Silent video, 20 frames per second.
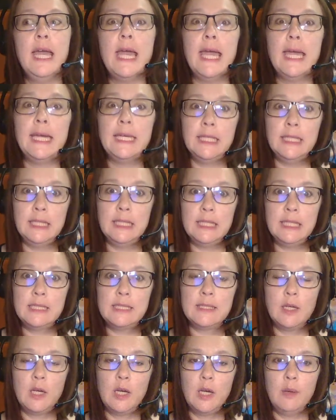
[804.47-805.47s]
and getting
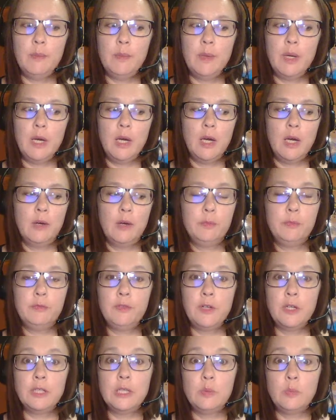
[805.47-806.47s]
some
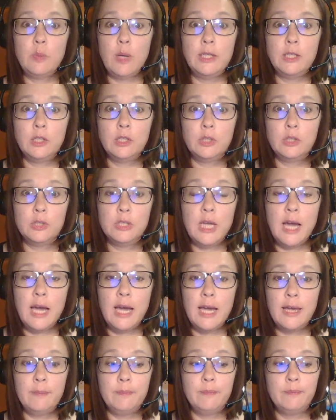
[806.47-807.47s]
fairly regular
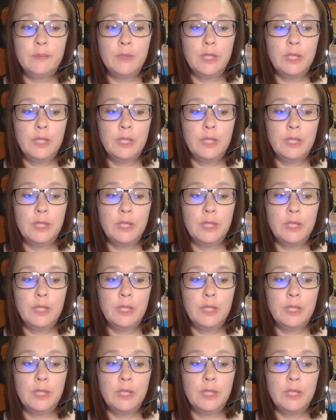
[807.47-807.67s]
time